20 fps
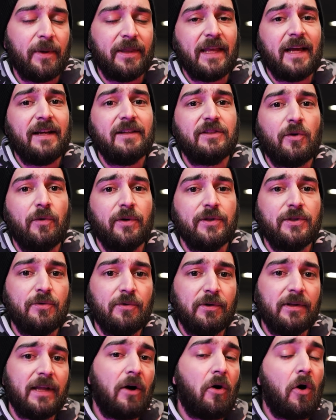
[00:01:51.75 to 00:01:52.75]
and that is going
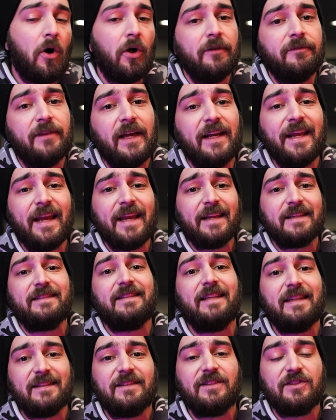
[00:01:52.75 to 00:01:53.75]
to allow all of that
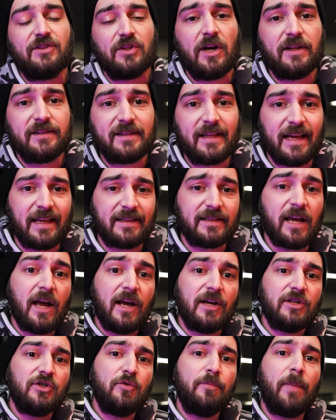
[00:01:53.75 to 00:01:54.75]
excess exhaust gas
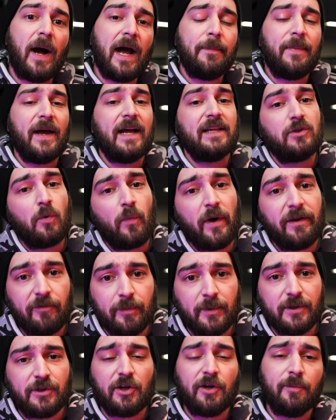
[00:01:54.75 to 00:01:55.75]
to bypass away
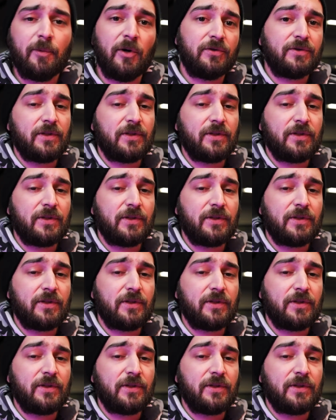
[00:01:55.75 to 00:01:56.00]
from the turbo.